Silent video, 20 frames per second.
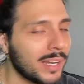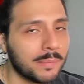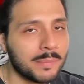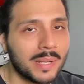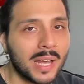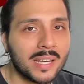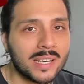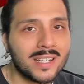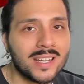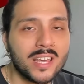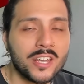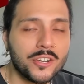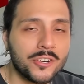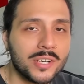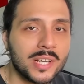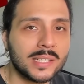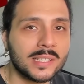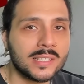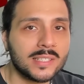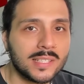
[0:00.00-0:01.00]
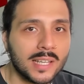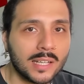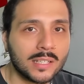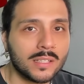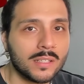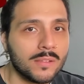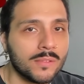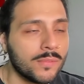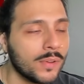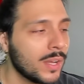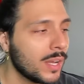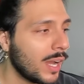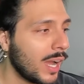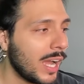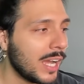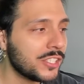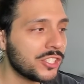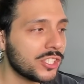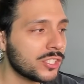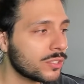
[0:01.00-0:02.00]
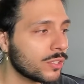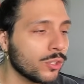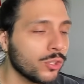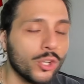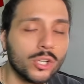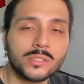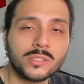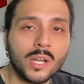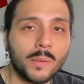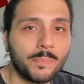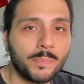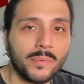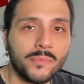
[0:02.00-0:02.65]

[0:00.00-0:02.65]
I'm not an internet detective. I just looked up a